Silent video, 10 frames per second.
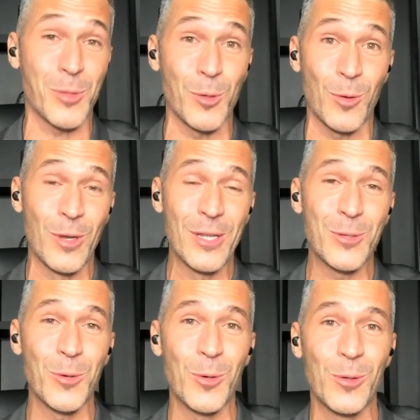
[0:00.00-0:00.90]
him
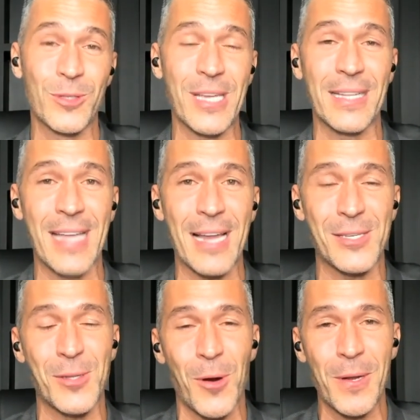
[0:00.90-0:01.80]
to tell
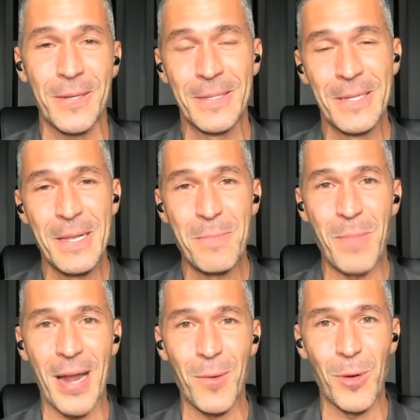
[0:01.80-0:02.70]
that story.
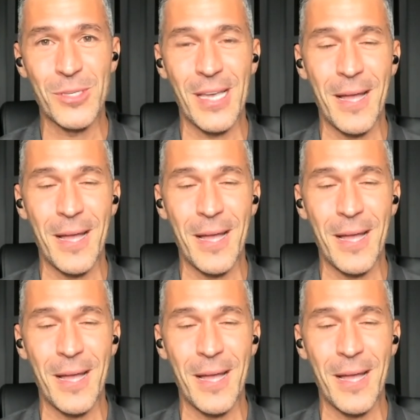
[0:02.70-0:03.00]
But it was,